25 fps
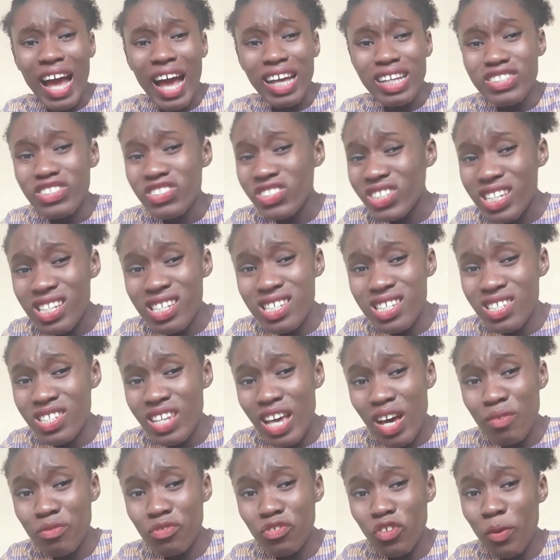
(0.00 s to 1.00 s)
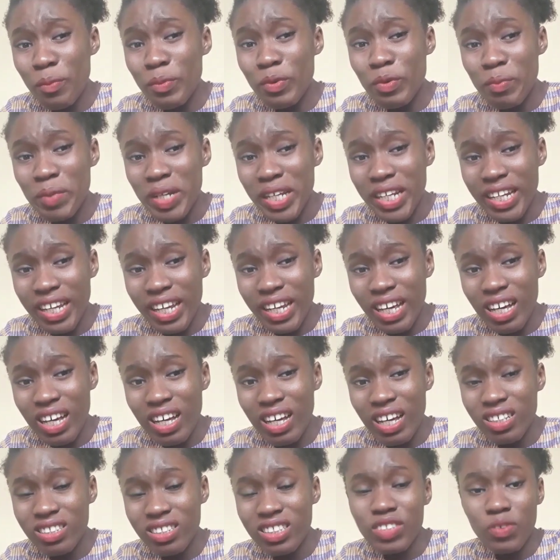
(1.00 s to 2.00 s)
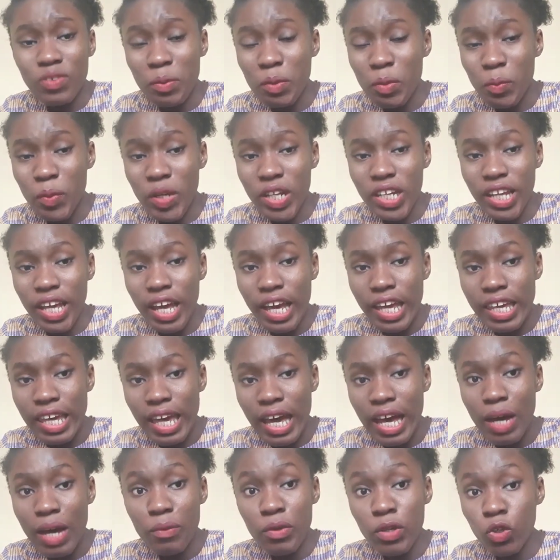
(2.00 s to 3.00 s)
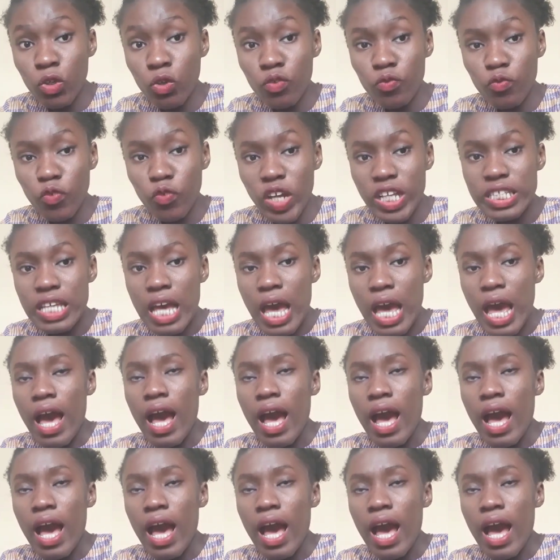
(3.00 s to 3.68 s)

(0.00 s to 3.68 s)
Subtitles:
She's from Romania. She's from Romania, yeah, and we're good friends.